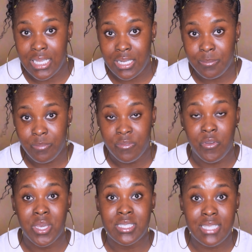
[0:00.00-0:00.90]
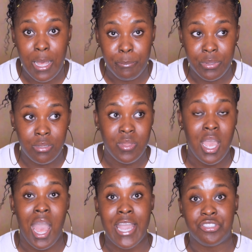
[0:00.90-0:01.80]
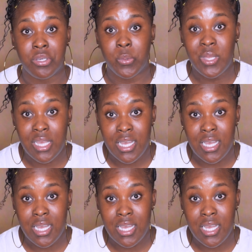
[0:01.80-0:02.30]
For example, hydroquinone.